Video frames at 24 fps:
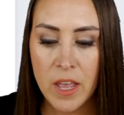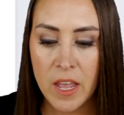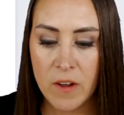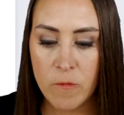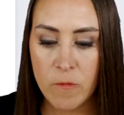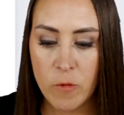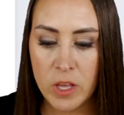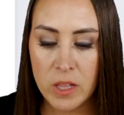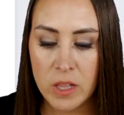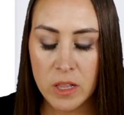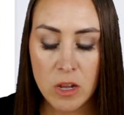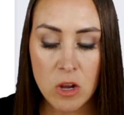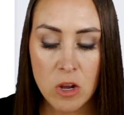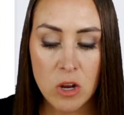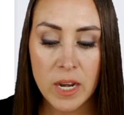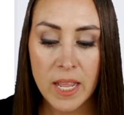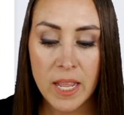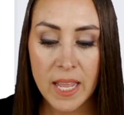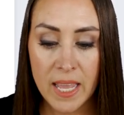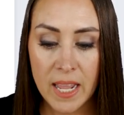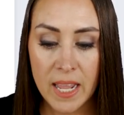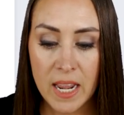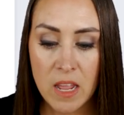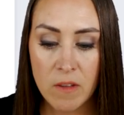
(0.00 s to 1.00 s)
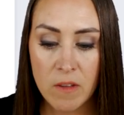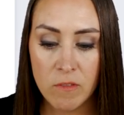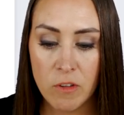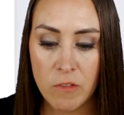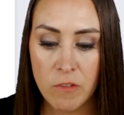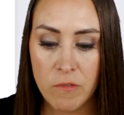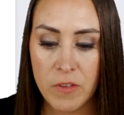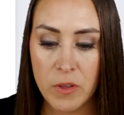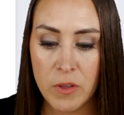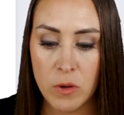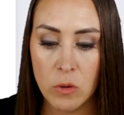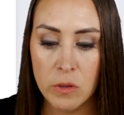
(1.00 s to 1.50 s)
If we click on any of
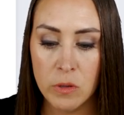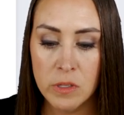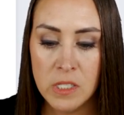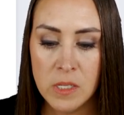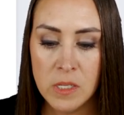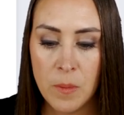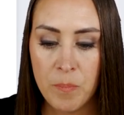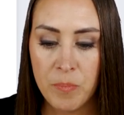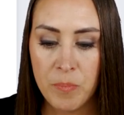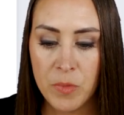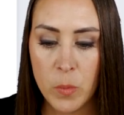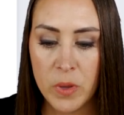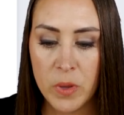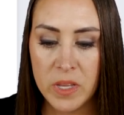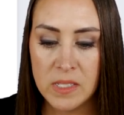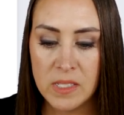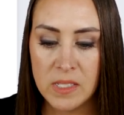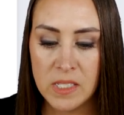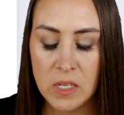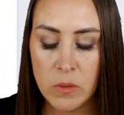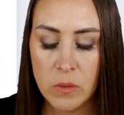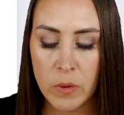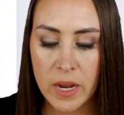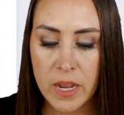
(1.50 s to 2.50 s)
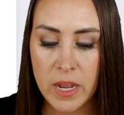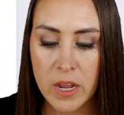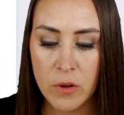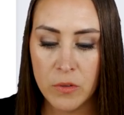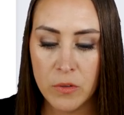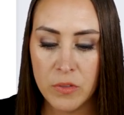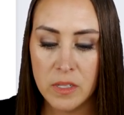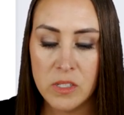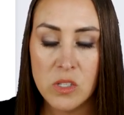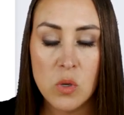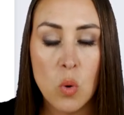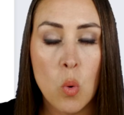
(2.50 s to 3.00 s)
the fields, we can see right here,
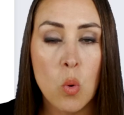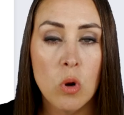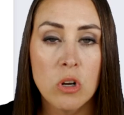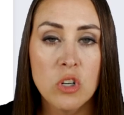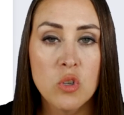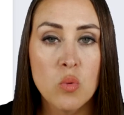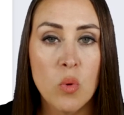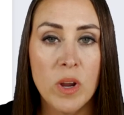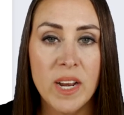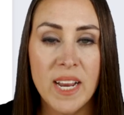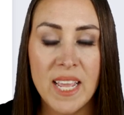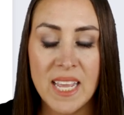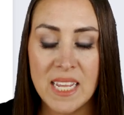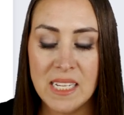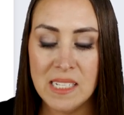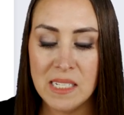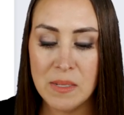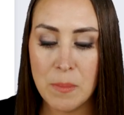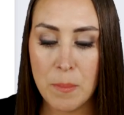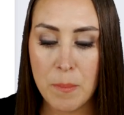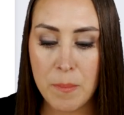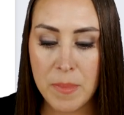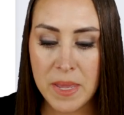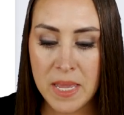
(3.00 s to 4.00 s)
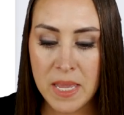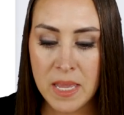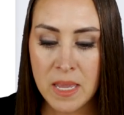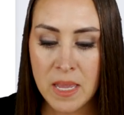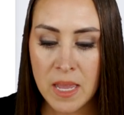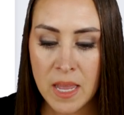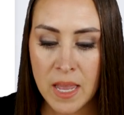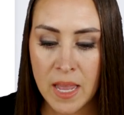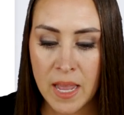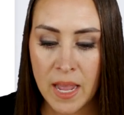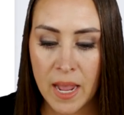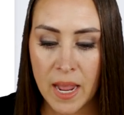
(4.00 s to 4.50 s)
this orange one is me,